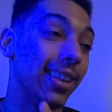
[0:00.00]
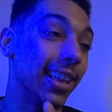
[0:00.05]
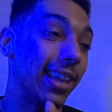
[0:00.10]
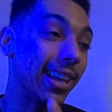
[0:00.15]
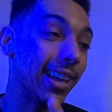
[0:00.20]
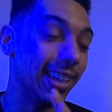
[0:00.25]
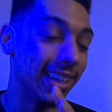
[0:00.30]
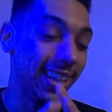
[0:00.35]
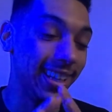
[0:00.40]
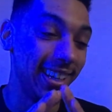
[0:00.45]

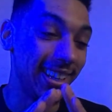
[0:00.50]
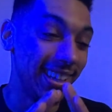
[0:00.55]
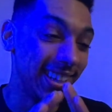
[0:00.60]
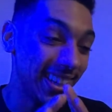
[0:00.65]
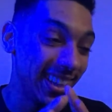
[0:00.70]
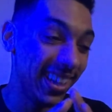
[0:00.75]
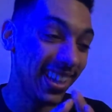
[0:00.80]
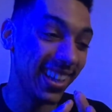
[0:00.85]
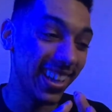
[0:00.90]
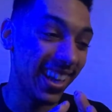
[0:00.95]
Like,
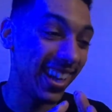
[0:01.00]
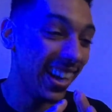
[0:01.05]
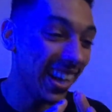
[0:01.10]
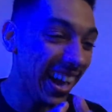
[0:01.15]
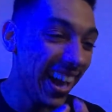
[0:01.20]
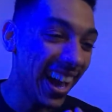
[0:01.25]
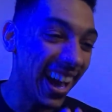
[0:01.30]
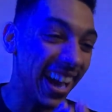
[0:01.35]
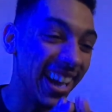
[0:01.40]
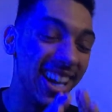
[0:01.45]

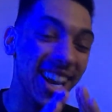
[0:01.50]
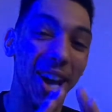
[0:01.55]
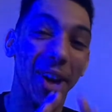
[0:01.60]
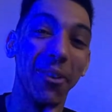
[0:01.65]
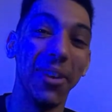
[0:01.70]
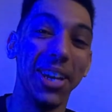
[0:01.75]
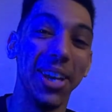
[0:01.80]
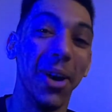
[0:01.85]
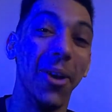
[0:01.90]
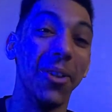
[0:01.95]
I know
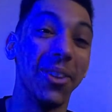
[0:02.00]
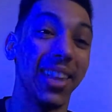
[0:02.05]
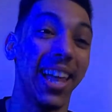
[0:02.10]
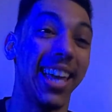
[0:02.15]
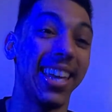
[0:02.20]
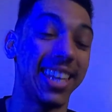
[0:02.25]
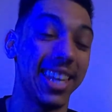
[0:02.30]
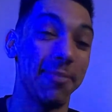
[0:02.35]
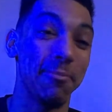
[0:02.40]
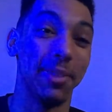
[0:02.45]
we don't
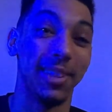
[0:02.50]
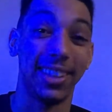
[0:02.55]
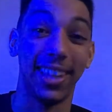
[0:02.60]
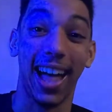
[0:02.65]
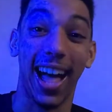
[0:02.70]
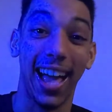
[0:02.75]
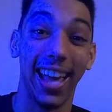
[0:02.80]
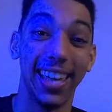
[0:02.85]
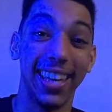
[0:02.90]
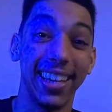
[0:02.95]
like him
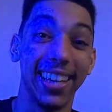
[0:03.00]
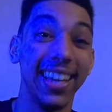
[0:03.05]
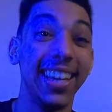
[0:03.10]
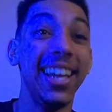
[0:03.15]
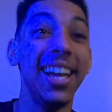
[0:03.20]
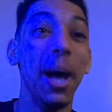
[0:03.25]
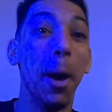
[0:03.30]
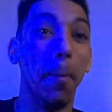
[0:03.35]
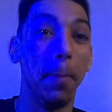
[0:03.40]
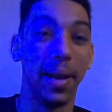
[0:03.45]
lying,
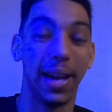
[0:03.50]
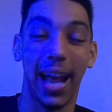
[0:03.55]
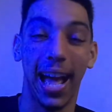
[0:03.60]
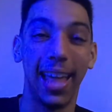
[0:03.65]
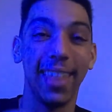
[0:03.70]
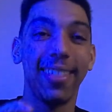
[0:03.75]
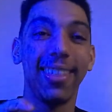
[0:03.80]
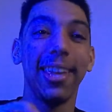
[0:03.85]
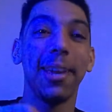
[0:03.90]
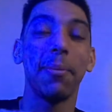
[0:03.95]
but
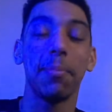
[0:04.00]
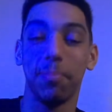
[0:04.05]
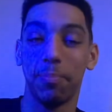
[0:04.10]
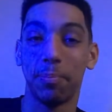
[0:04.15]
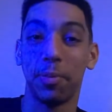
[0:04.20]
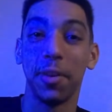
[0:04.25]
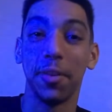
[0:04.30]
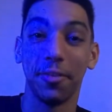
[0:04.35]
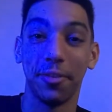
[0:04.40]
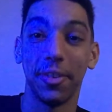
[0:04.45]
I think
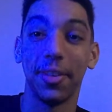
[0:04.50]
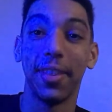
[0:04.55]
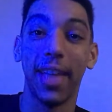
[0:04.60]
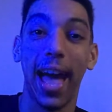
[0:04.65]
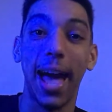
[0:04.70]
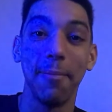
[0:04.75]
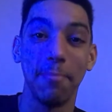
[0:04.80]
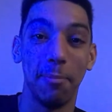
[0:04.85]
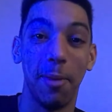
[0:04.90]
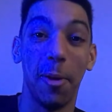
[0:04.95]
for
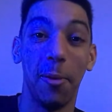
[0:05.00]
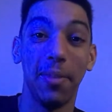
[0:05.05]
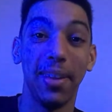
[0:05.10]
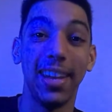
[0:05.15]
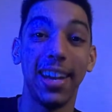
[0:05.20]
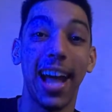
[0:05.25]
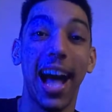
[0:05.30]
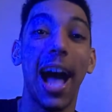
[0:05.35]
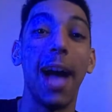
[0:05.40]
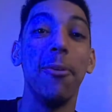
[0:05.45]
that
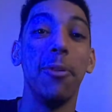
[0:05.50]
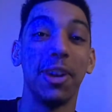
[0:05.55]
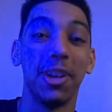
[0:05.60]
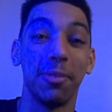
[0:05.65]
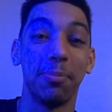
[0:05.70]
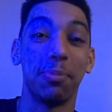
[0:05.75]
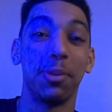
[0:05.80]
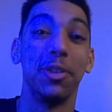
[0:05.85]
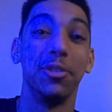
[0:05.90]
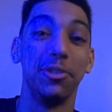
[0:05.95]
moment, I would
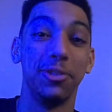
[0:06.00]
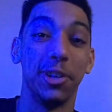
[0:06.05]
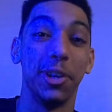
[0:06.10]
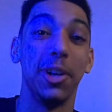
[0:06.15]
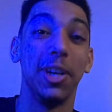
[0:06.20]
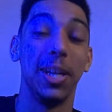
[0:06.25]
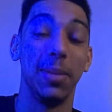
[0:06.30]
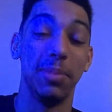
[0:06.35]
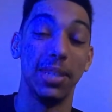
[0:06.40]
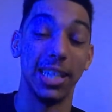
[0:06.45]
have
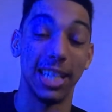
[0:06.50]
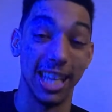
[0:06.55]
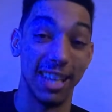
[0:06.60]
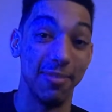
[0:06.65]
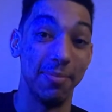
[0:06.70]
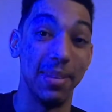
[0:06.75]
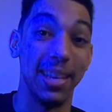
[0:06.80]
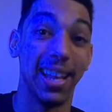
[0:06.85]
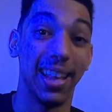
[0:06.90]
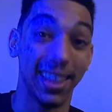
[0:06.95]
preferred him to give
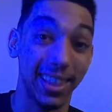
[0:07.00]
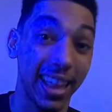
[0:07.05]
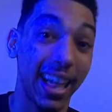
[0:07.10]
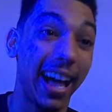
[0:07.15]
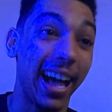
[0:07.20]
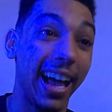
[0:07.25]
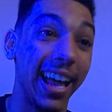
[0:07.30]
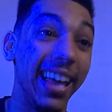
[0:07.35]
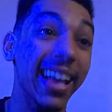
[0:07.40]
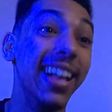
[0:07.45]
me a
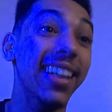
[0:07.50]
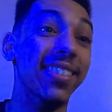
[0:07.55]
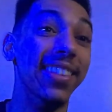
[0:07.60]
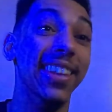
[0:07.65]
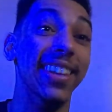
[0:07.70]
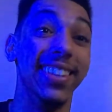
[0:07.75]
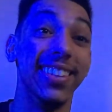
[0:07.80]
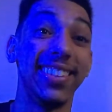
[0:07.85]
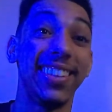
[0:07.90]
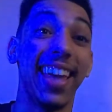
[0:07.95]
lie
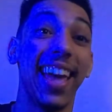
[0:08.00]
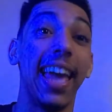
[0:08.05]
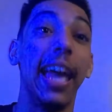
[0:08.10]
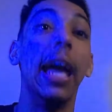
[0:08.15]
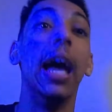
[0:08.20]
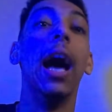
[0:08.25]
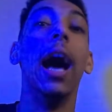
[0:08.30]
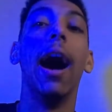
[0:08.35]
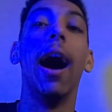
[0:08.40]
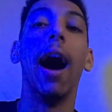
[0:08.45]
than to
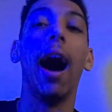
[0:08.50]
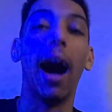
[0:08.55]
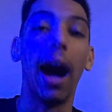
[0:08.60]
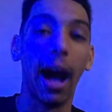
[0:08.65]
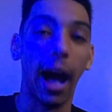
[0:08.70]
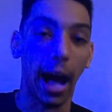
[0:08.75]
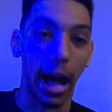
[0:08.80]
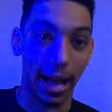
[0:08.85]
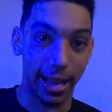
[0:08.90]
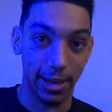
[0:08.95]
say,
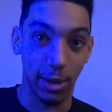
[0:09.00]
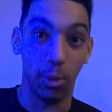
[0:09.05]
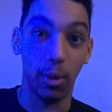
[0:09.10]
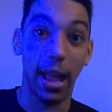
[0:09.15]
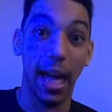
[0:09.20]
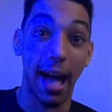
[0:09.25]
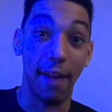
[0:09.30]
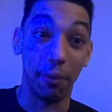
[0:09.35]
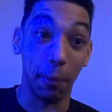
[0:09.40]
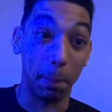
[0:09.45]
I don't
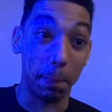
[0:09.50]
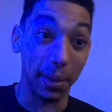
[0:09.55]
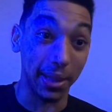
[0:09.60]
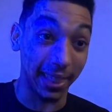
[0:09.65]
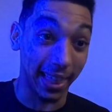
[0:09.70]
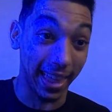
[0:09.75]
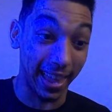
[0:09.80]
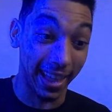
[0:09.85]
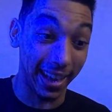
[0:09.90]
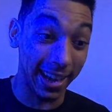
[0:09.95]
have a
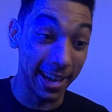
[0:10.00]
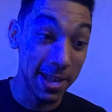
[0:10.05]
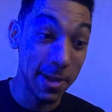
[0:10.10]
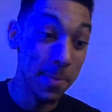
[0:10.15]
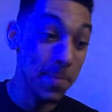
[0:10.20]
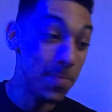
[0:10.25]
plan.